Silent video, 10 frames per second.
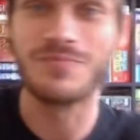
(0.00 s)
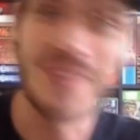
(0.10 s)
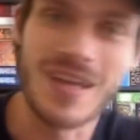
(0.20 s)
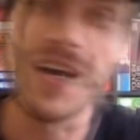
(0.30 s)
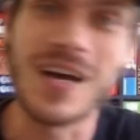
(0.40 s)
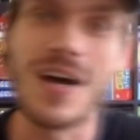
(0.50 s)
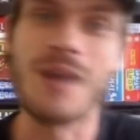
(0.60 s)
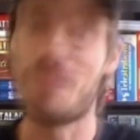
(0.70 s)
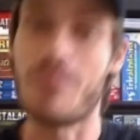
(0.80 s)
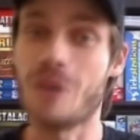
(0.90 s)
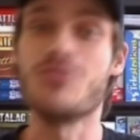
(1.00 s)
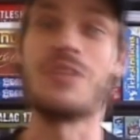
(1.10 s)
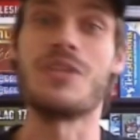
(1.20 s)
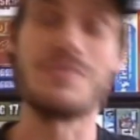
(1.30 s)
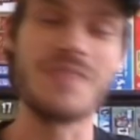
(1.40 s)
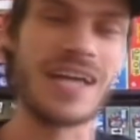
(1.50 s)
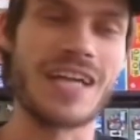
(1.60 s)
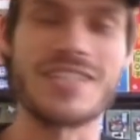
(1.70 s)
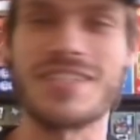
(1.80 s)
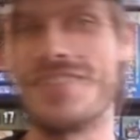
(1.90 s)
I'm a postman,
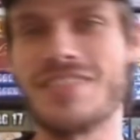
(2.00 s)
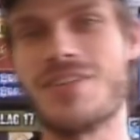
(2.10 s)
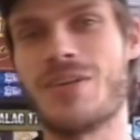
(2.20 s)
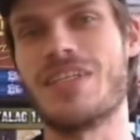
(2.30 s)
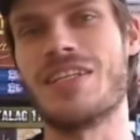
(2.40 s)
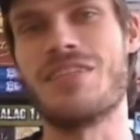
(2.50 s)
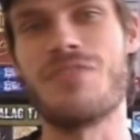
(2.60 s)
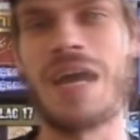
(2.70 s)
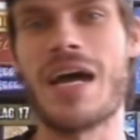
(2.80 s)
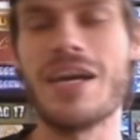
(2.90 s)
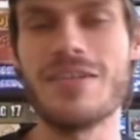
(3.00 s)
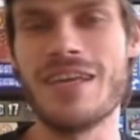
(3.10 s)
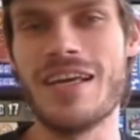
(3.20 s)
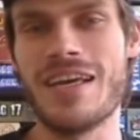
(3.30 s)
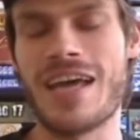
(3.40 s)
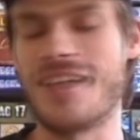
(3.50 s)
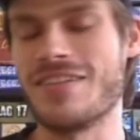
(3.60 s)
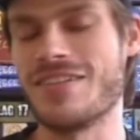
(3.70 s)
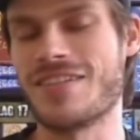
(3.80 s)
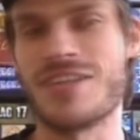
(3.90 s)
actually. So I deliver mail, and in
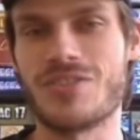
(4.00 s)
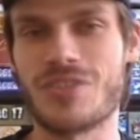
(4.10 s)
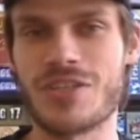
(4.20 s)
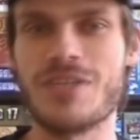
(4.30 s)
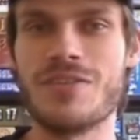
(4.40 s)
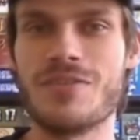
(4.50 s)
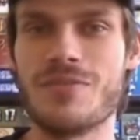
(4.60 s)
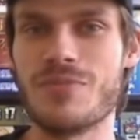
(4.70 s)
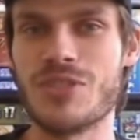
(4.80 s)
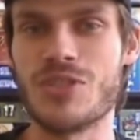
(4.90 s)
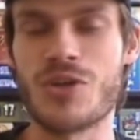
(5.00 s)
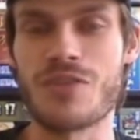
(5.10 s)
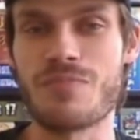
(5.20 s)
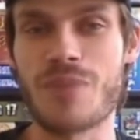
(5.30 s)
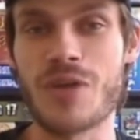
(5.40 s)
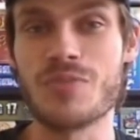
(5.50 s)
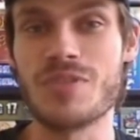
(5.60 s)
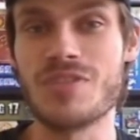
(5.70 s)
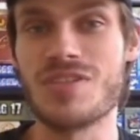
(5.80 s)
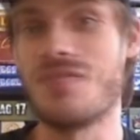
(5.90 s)
this country, the majority of
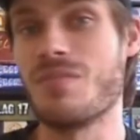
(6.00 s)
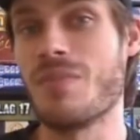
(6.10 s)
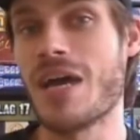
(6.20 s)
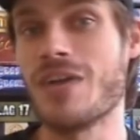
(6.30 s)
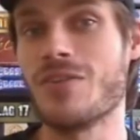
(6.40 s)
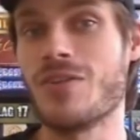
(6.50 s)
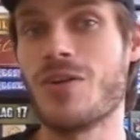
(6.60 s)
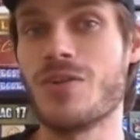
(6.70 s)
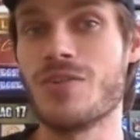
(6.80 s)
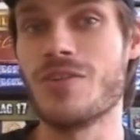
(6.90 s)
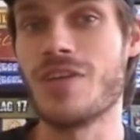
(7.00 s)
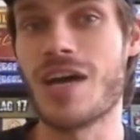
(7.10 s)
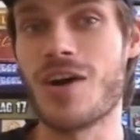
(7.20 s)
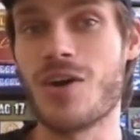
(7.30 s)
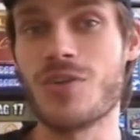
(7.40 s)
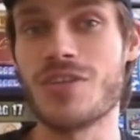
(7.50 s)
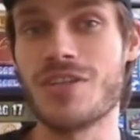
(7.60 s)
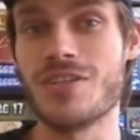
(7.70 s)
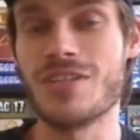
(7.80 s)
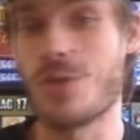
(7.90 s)
postmen deliver mail on
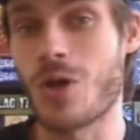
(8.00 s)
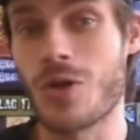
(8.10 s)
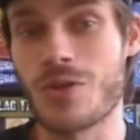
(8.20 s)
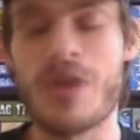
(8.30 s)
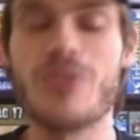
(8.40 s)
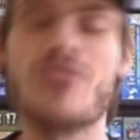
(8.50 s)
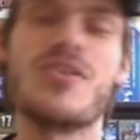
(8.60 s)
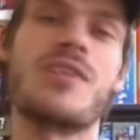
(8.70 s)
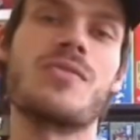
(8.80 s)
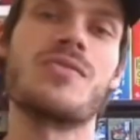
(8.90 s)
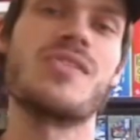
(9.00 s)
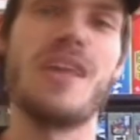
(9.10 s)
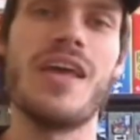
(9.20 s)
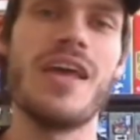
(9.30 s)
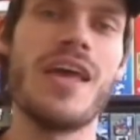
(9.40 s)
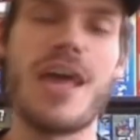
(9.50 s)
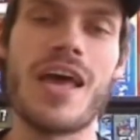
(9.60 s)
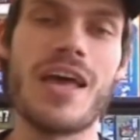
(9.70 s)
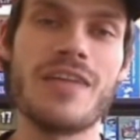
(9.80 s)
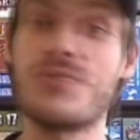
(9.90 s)
little Honda motorcycles.
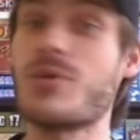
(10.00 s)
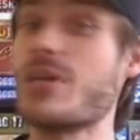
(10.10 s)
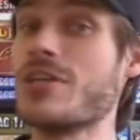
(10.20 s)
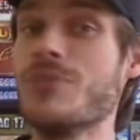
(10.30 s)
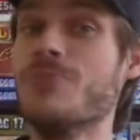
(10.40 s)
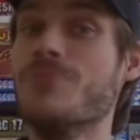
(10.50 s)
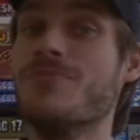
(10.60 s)
And that's what I do.